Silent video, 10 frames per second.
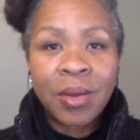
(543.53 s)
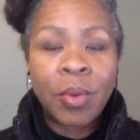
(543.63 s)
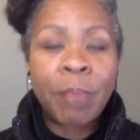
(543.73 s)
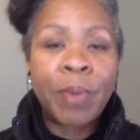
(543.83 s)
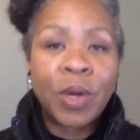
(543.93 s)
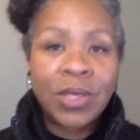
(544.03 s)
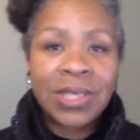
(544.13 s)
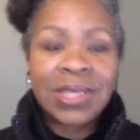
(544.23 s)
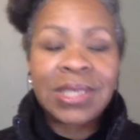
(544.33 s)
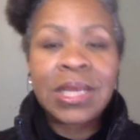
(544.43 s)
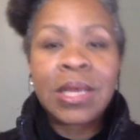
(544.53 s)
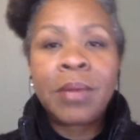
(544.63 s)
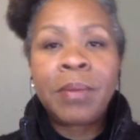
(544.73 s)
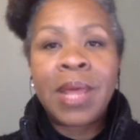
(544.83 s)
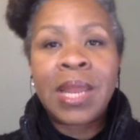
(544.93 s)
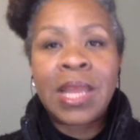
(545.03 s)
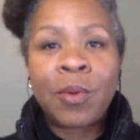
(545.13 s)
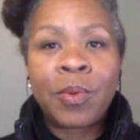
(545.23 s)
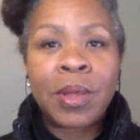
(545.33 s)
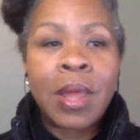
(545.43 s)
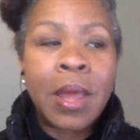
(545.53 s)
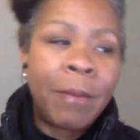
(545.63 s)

we purchase them and we